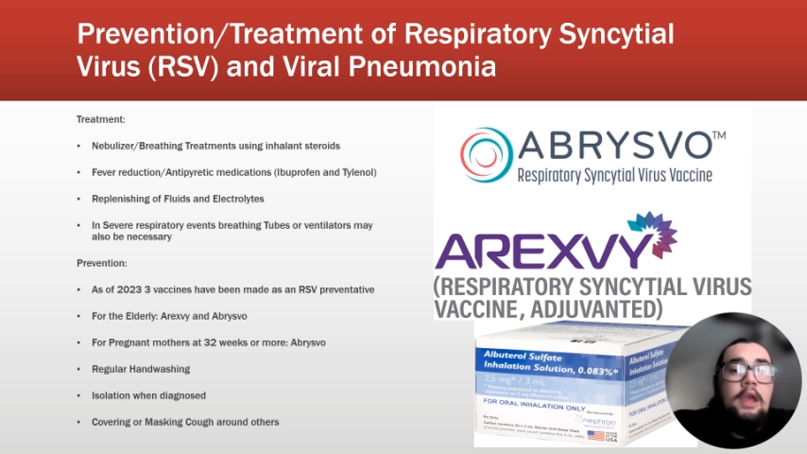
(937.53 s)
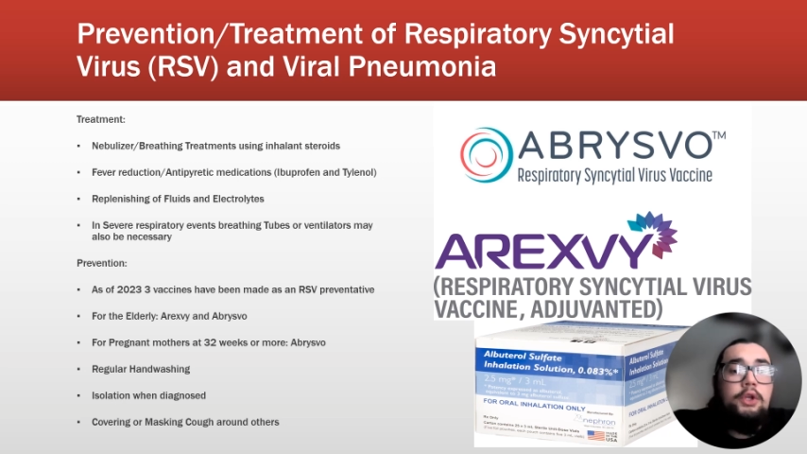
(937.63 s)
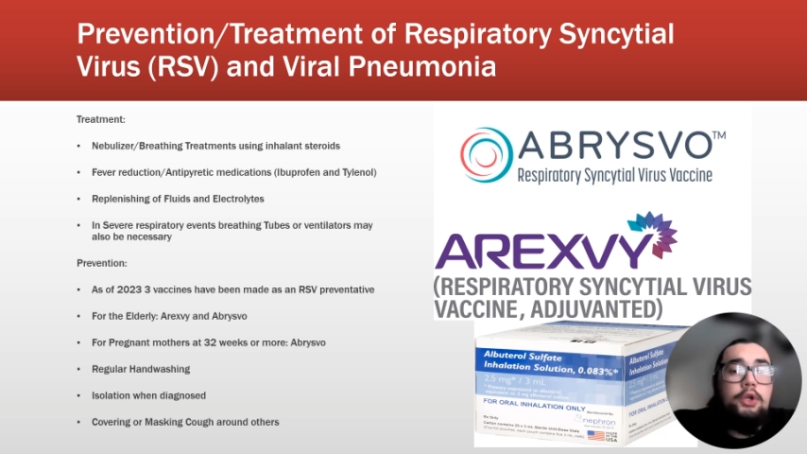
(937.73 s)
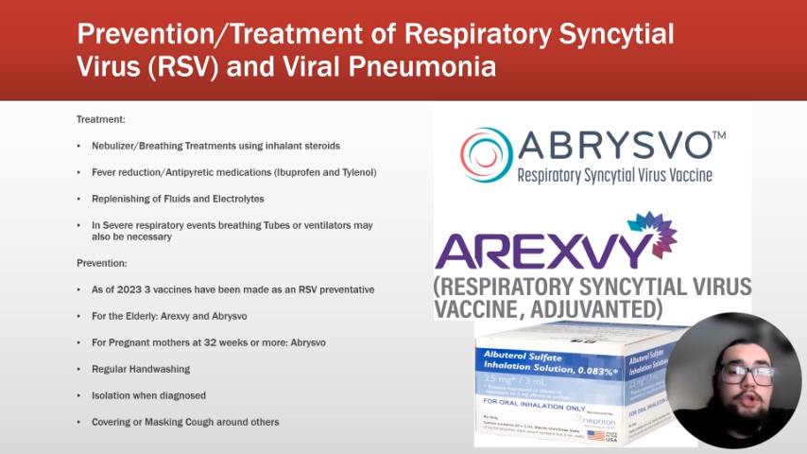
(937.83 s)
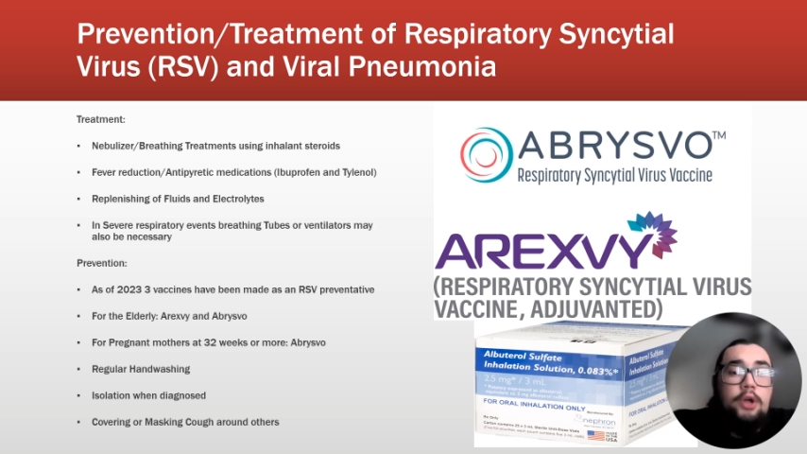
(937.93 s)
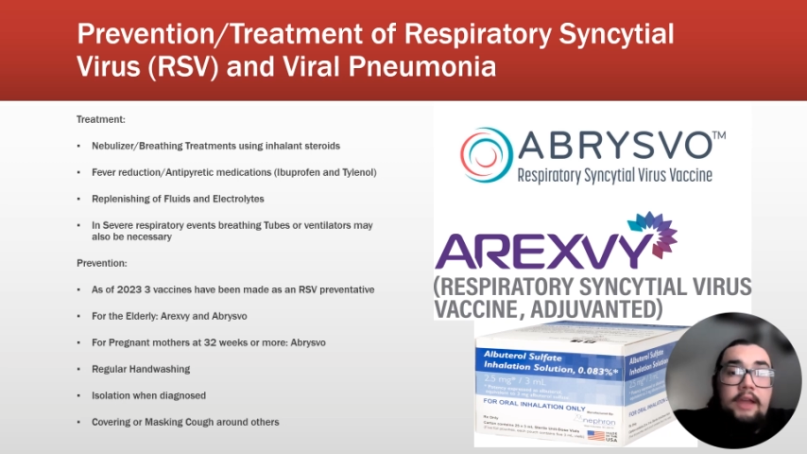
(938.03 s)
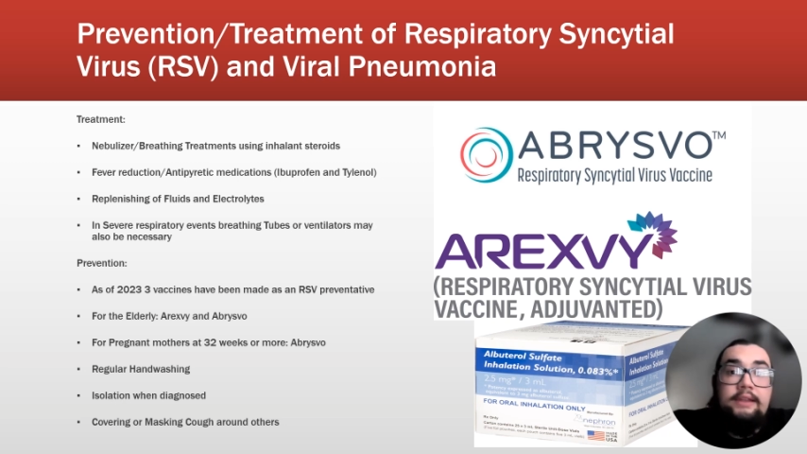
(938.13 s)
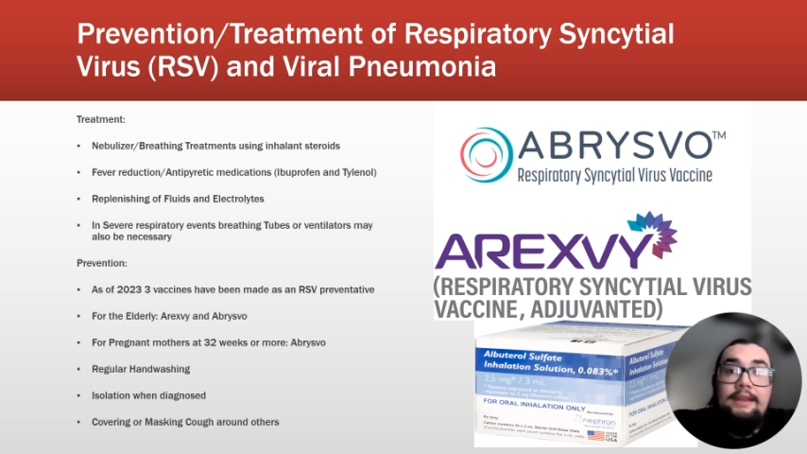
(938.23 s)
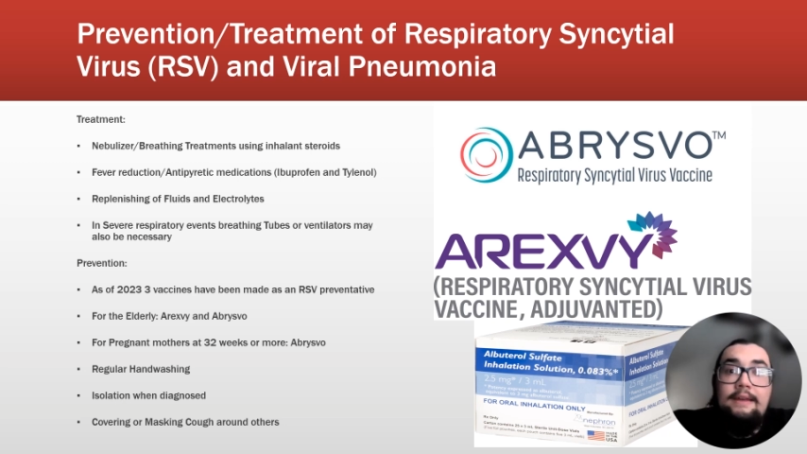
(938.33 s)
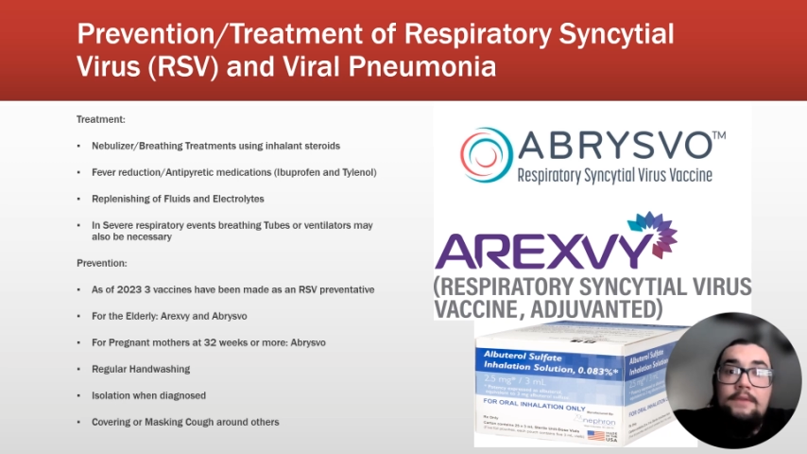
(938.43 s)
you're trying
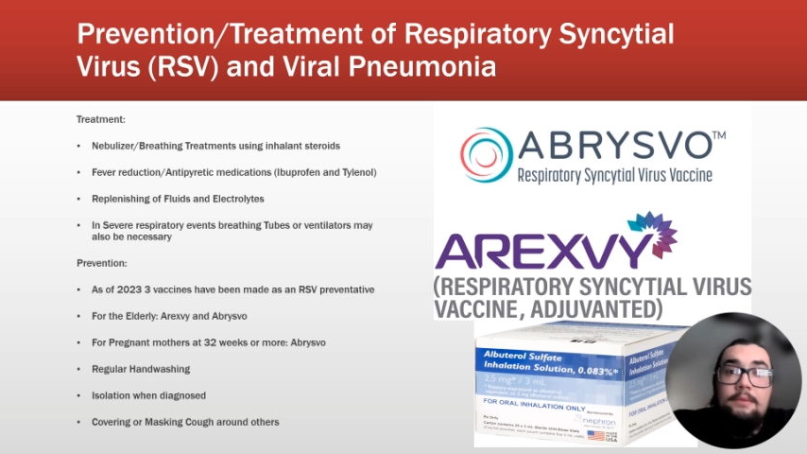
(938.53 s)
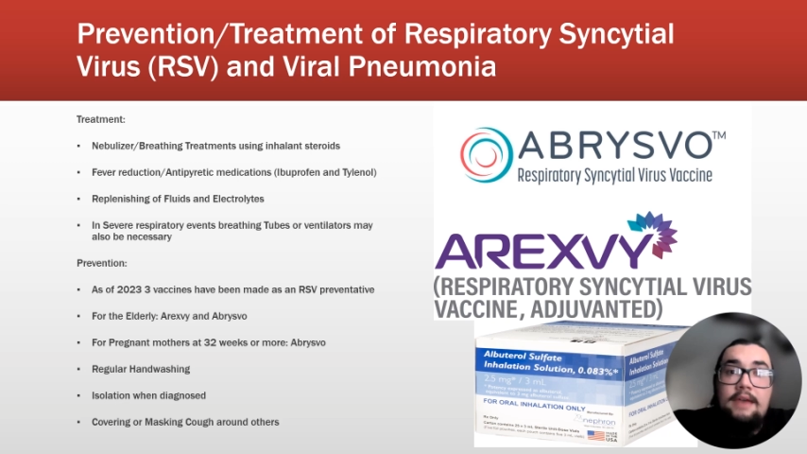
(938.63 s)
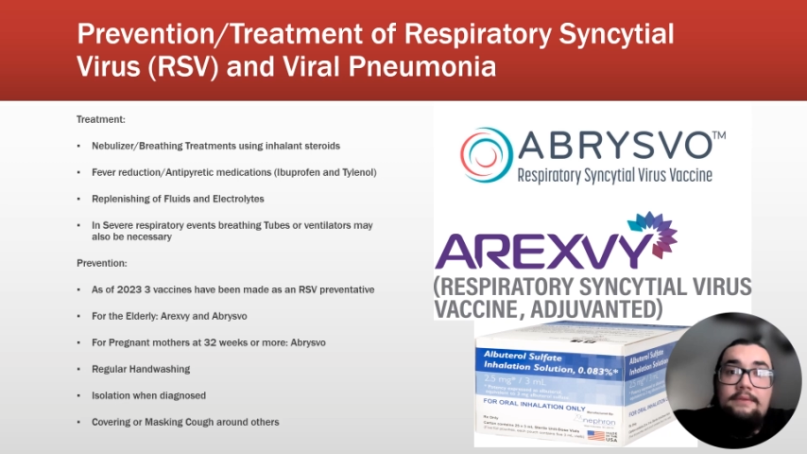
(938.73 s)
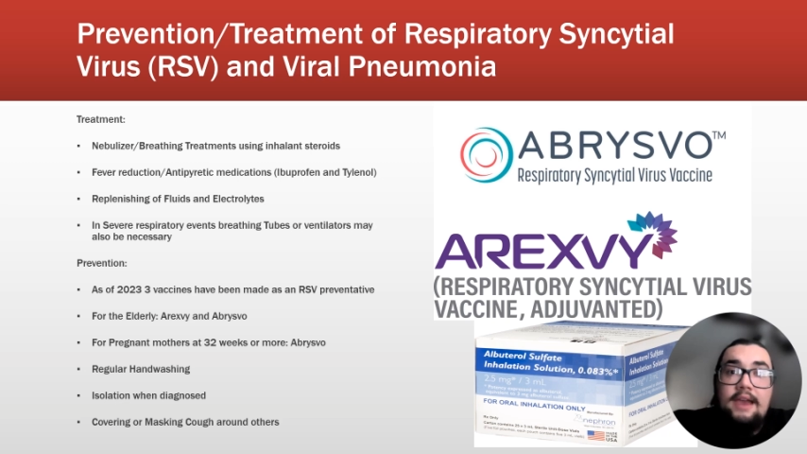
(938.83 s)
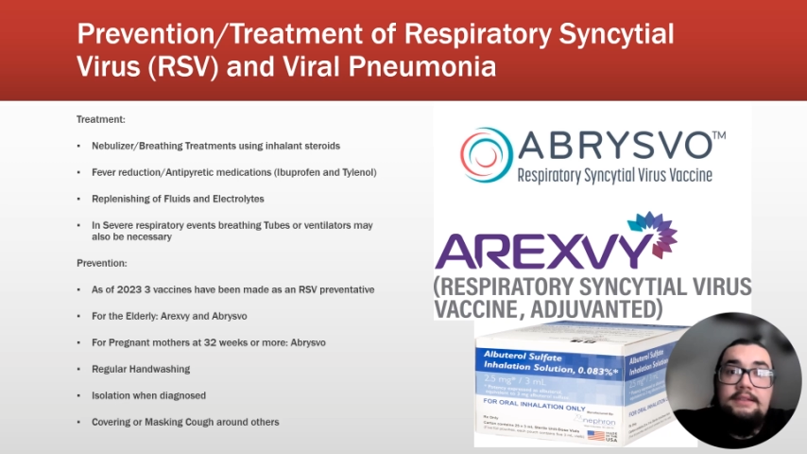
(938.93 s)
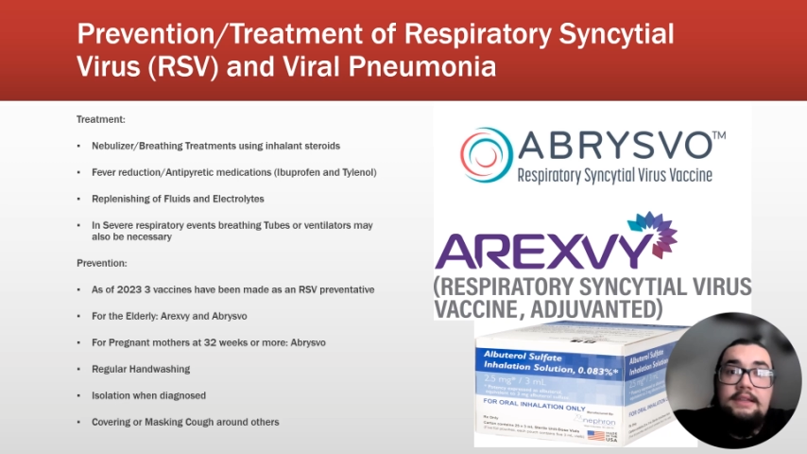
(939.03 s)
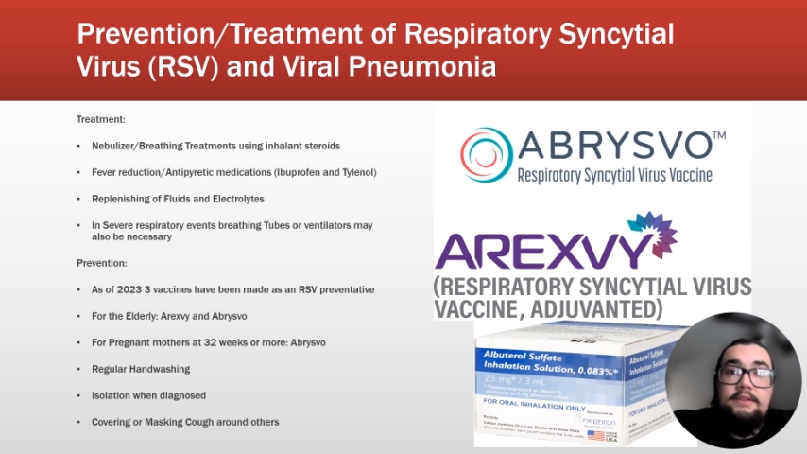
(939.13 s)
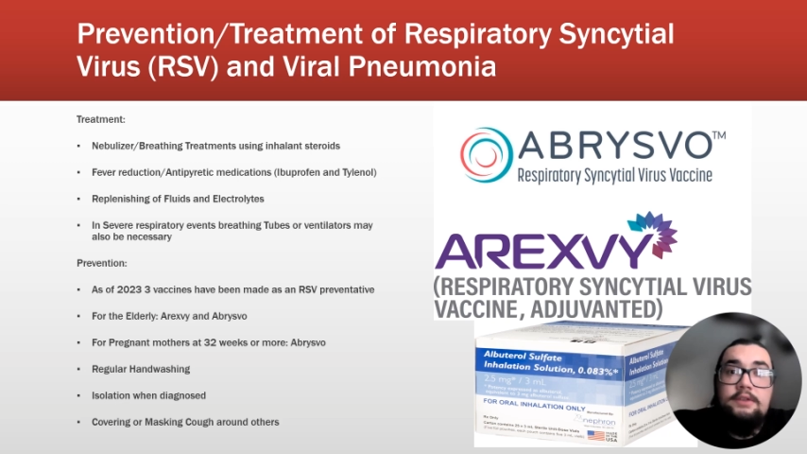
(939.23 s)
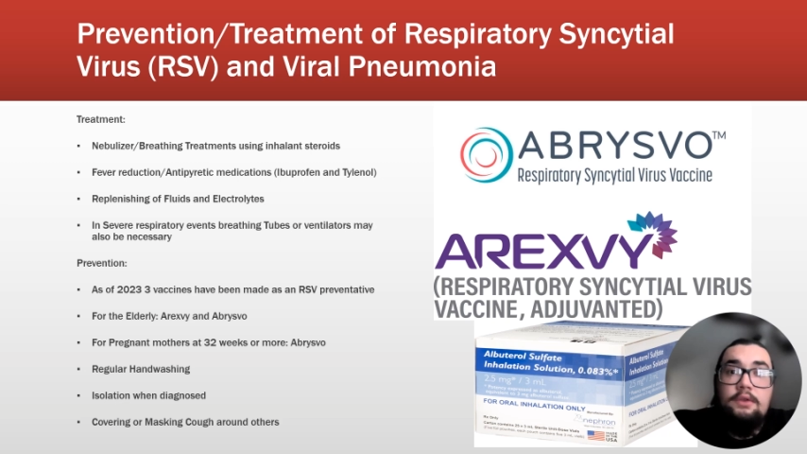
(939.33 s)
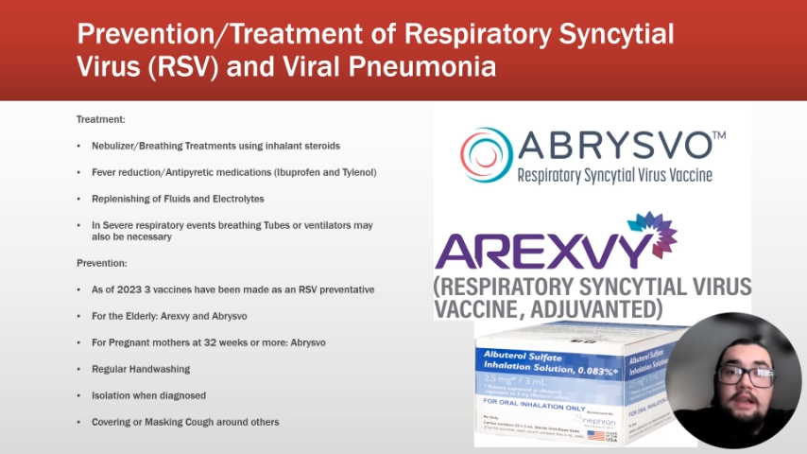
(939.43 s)
to give them that
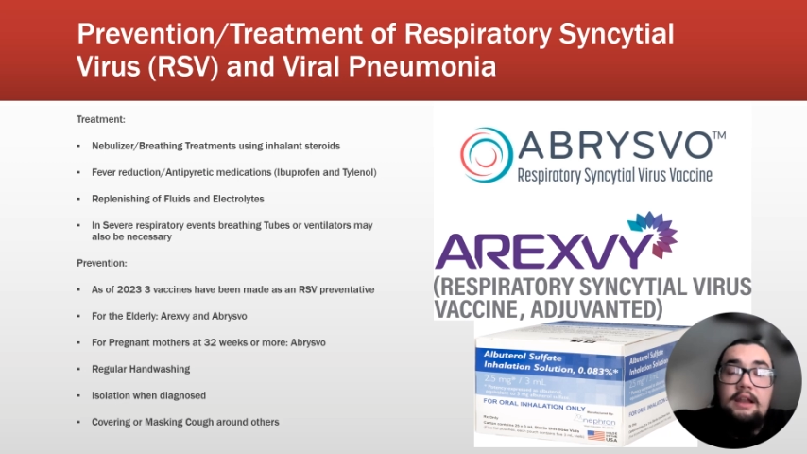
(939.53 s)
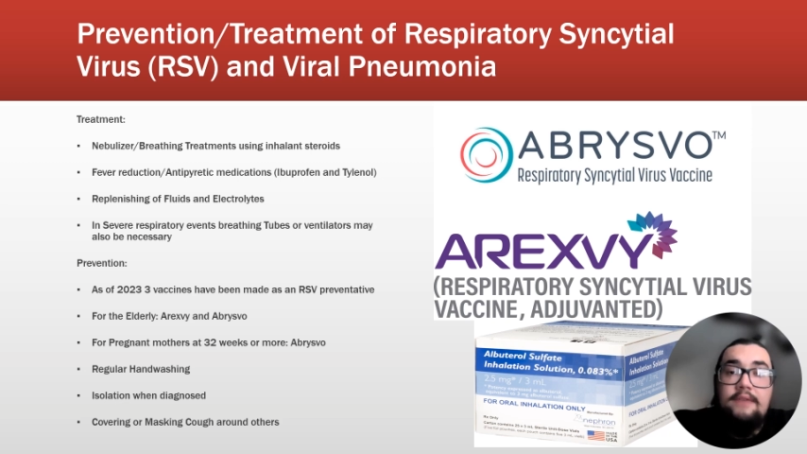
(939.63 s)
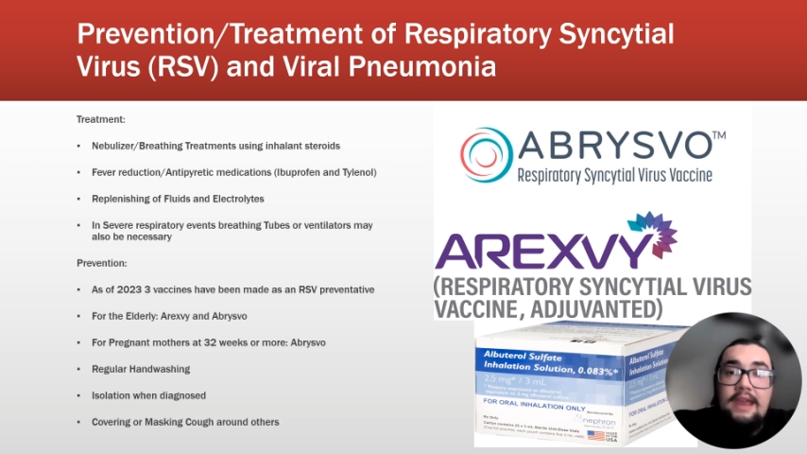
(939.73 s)
vaccine so that enough